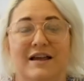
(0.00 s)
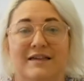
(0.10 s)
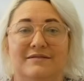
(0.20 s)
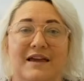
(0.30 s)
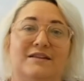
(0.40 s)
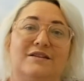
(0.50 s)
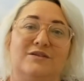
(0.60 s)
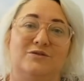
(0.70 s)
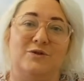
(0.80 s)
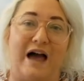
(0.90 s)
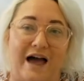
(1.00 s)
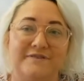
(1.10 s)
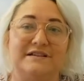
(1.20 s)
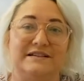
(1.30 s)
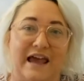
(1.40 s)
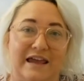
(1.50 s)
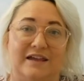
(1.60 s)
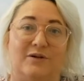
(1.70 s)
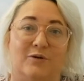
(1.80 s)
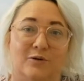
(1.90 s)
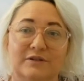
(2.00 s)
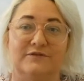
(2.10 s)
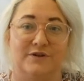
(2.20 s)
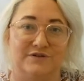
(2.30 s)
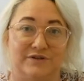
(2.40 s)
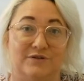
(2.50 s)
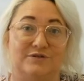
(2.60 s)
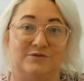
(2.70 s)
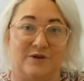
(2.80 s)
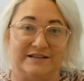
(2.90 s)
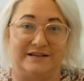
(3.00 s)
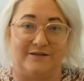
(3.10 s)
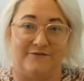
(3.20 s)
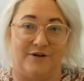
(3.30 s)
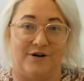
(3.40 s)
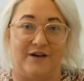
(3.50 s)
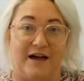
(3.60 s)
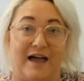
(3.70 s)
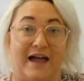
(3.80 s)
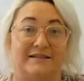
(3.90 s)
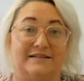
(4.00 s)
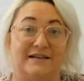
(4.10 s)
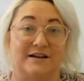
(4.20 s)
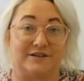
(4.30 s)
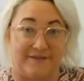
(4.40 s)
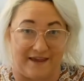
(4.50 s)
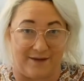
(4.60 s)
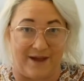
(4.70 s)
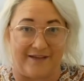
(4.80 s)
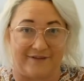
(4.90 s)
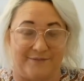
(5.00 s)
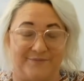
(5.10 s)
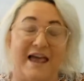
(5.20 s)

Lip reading: then you have to take all of those notes one step further and start to think about them.